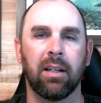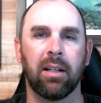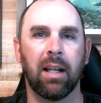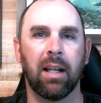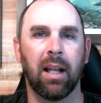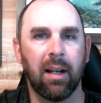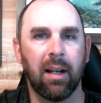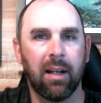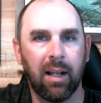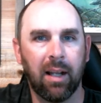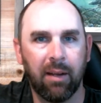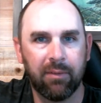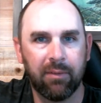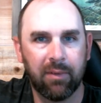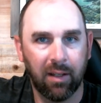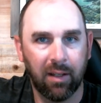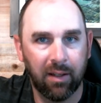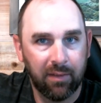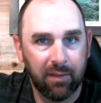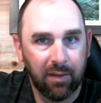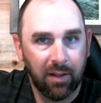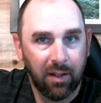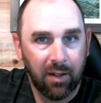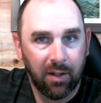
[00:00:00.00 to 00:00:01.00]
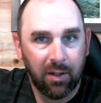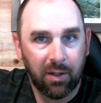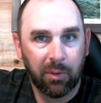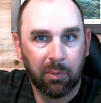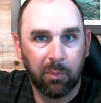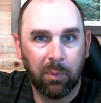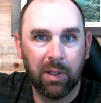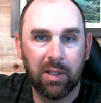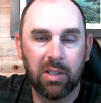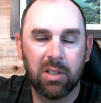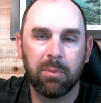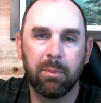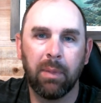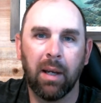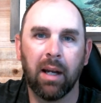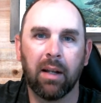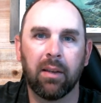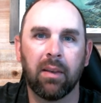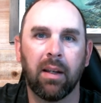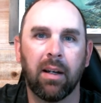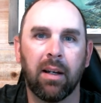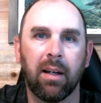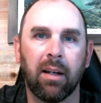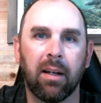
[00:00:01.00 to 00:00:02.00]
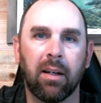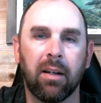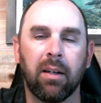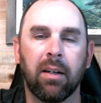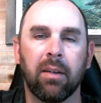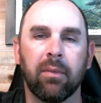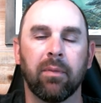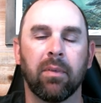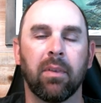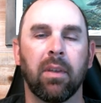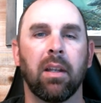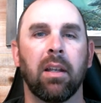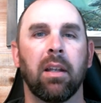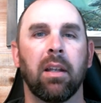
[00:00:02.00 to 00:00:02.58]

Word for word: and have to reach back there and